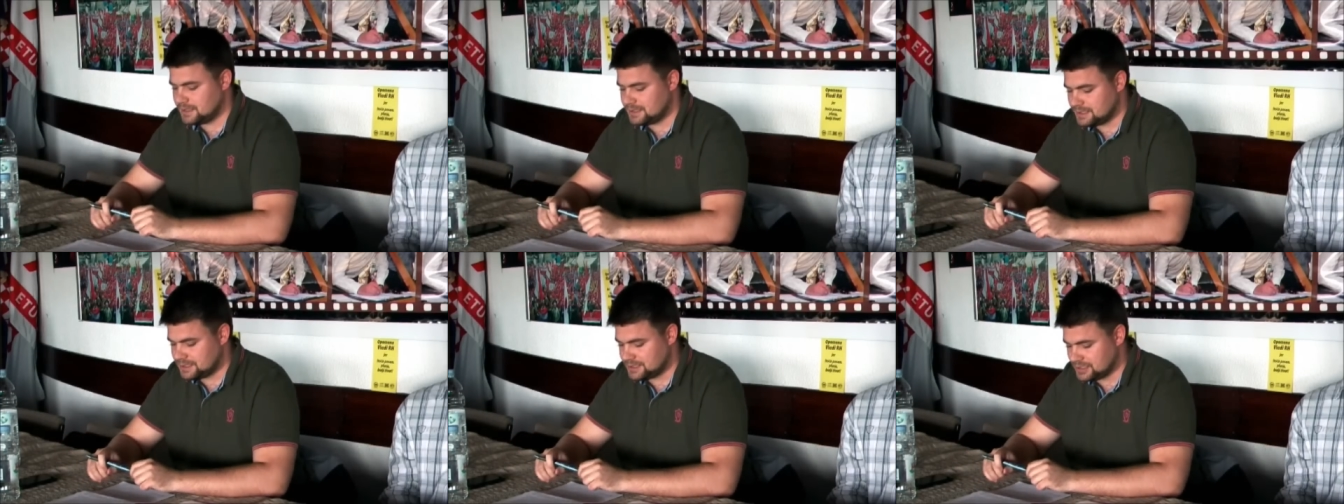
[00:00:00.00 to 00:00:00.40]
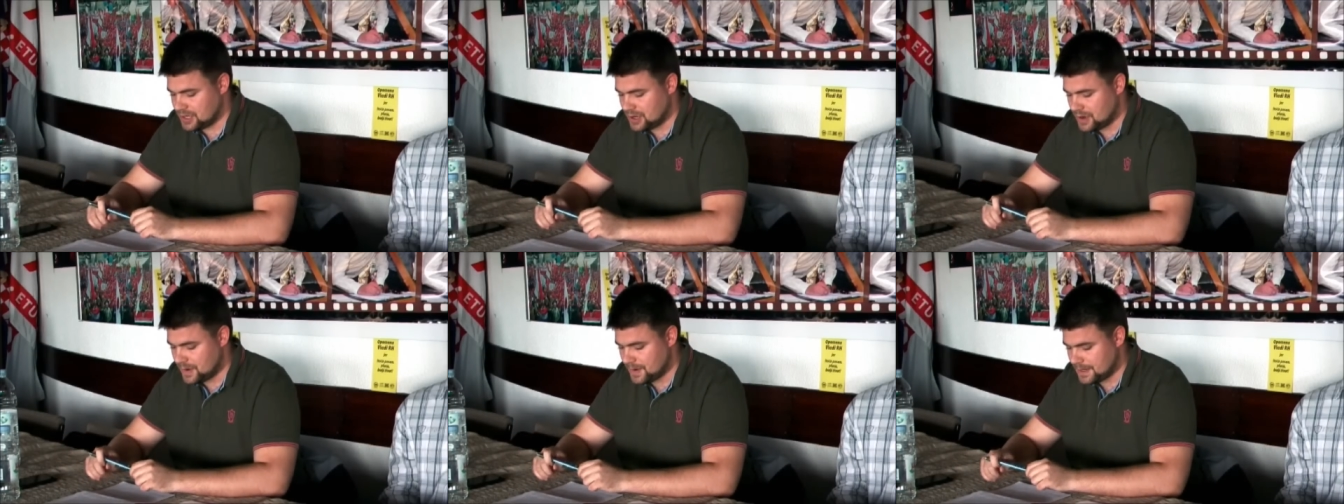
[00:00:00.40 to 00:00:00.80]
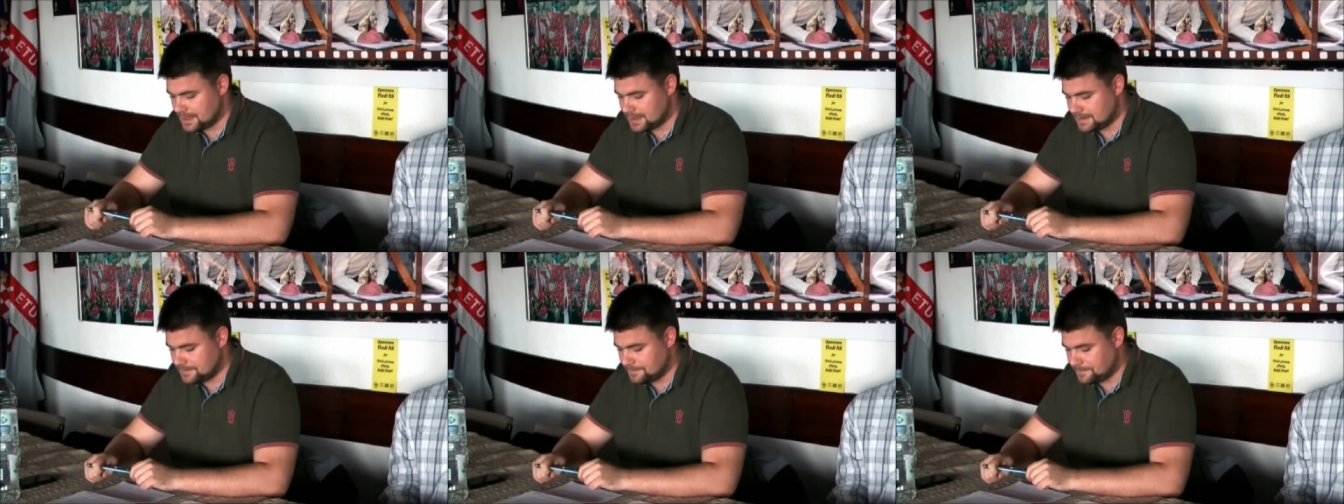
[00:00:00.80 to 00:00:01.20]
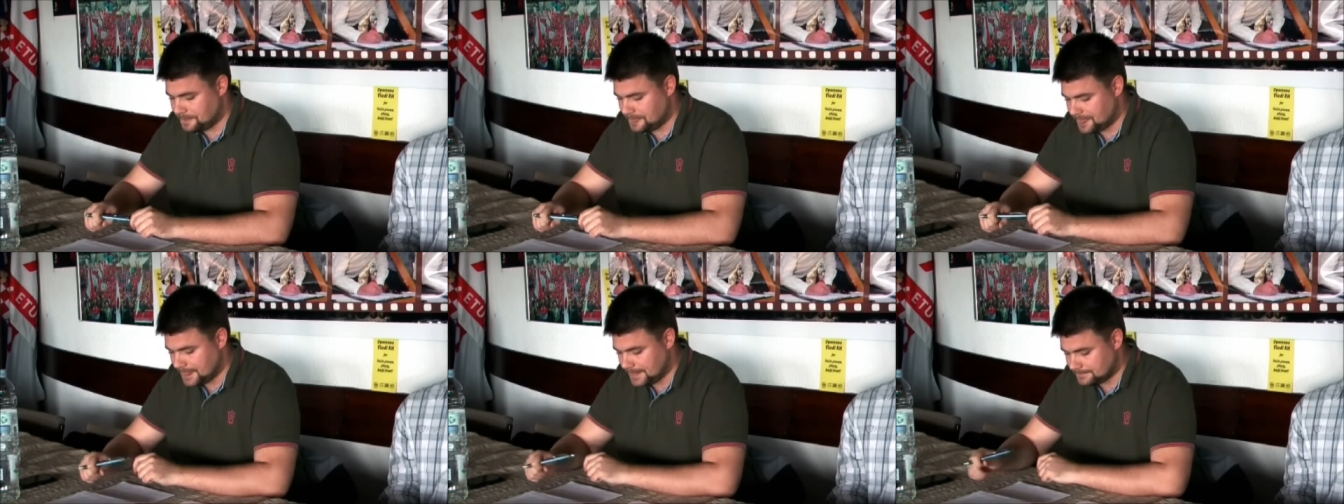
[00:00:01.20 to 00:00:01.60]
So, um,
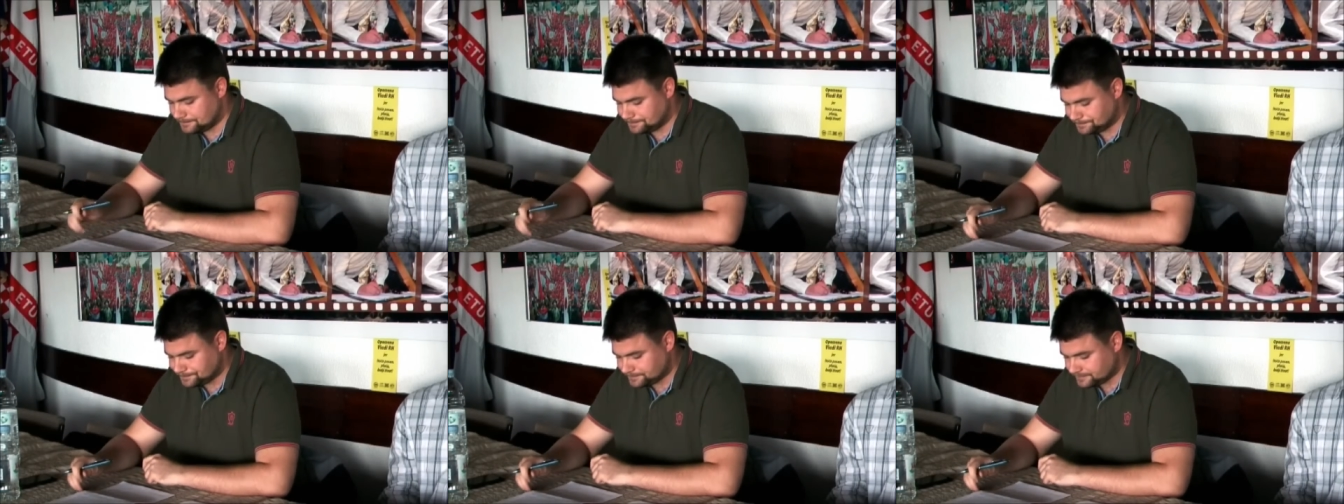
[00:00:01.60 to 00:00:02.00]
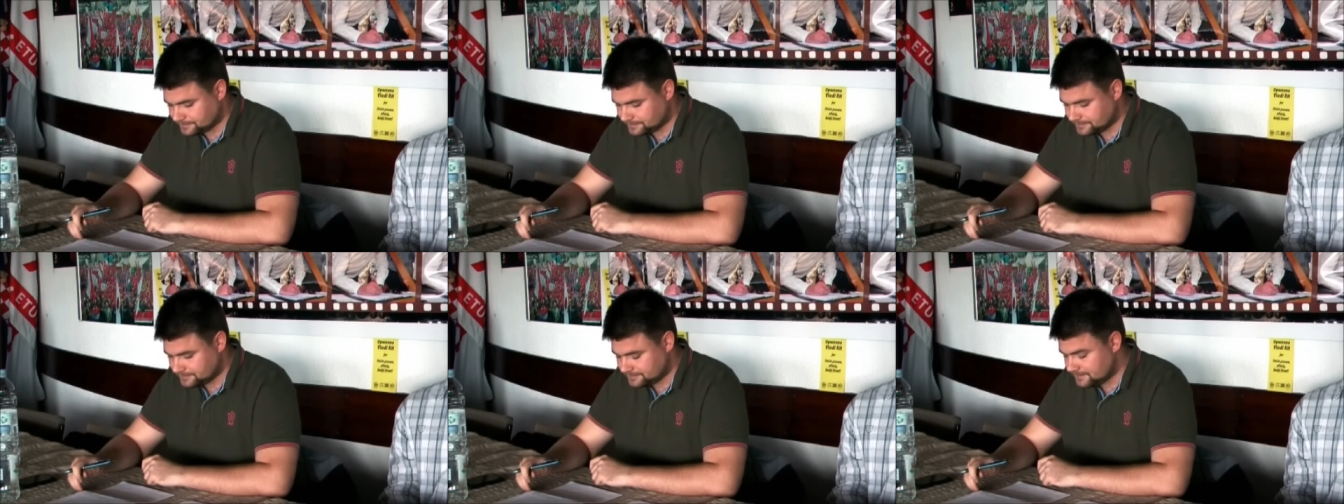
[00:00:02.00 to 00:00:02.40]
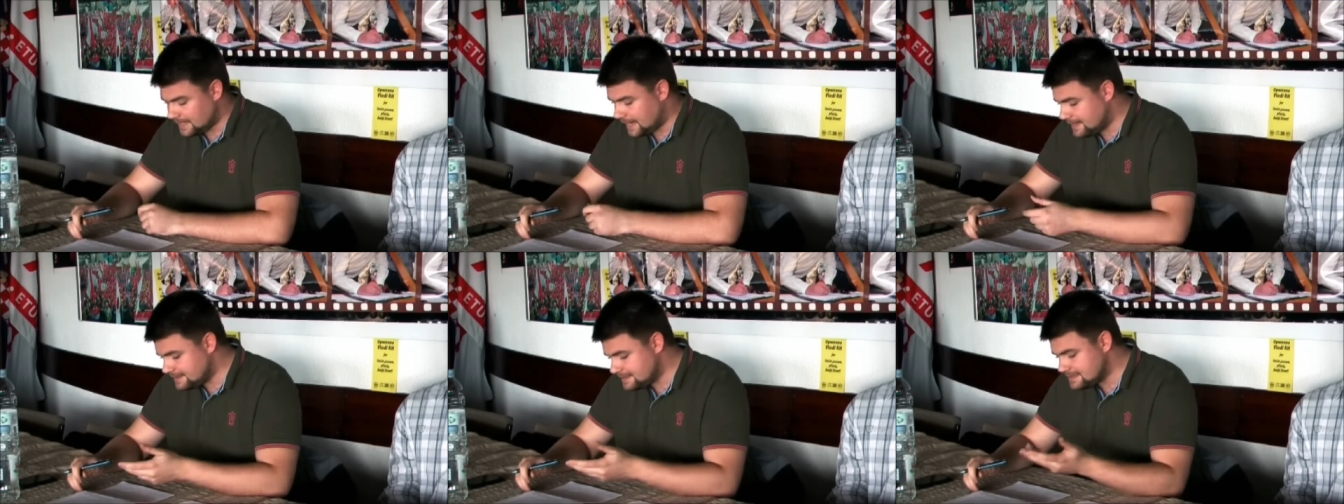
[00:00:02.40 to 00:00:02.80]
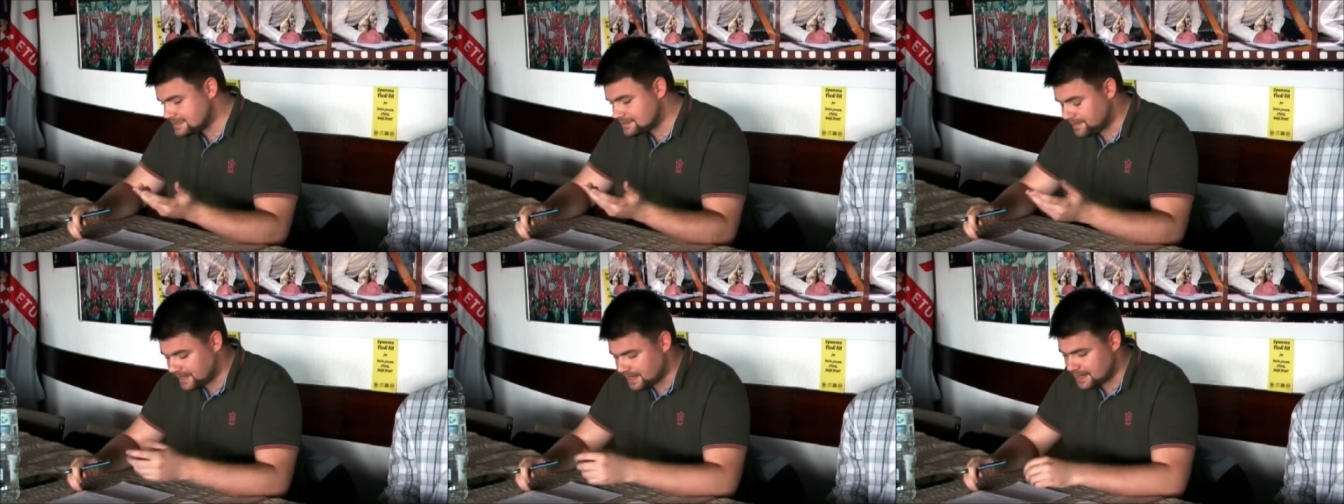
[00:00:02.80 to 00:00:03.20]
and this is
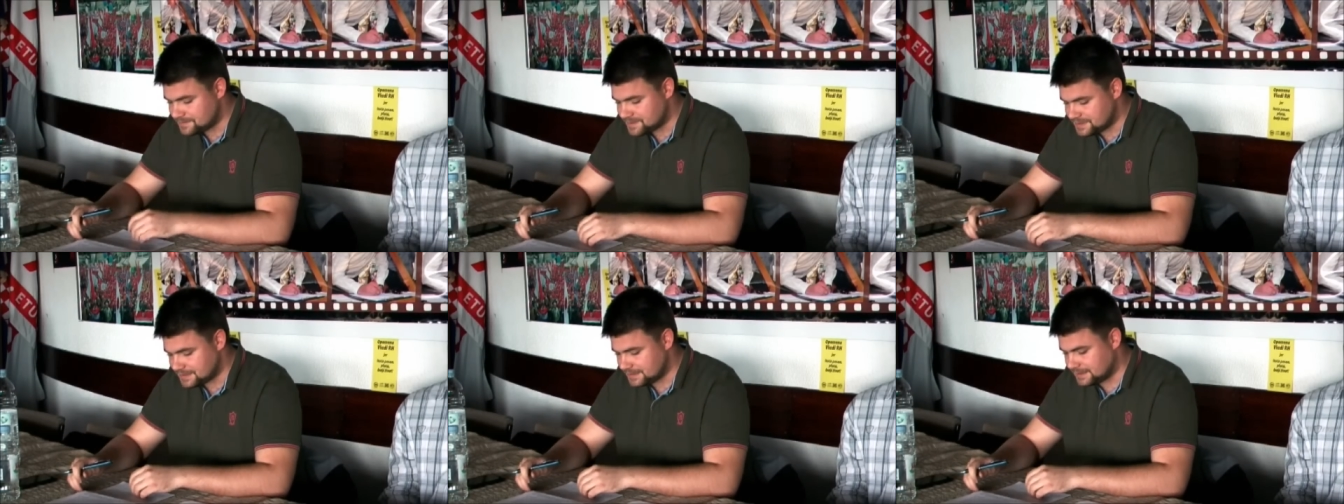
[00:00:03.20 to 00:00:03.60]
perhaps uh,